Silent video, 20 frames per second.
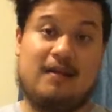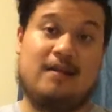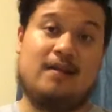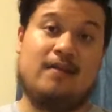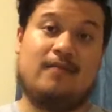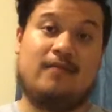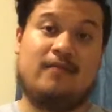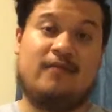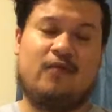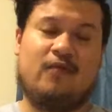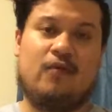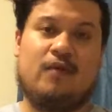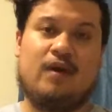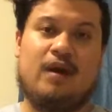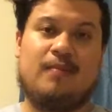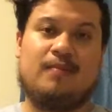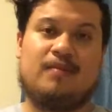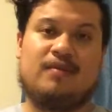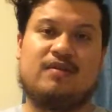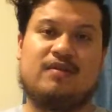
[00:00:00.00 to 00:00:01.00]
them for
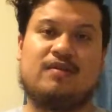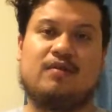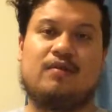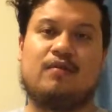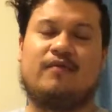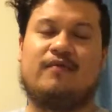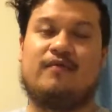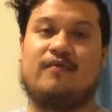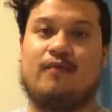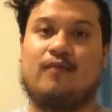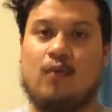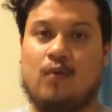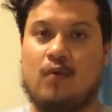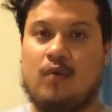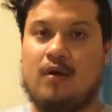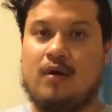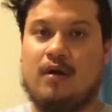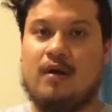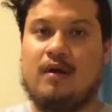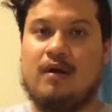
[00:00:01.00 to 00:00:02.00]
Episode
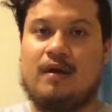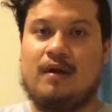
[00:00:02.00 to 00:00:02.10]
4.